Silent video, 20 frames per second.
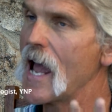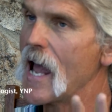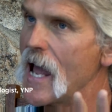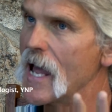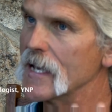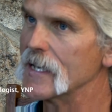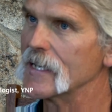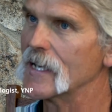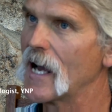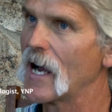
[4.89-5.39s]

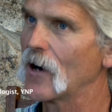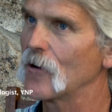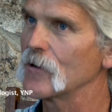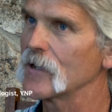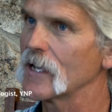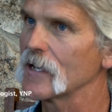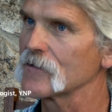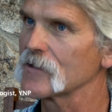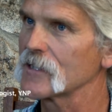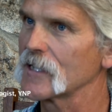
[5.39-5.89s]
and now
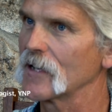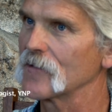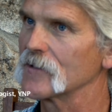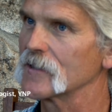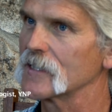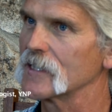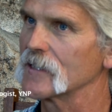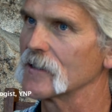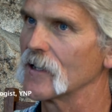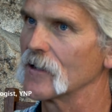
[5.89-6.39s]
we have
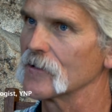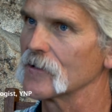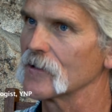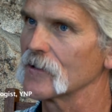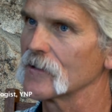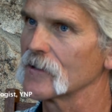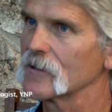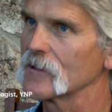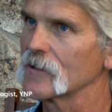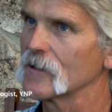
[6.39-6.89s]

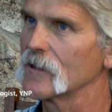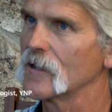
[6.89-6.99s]
1,700,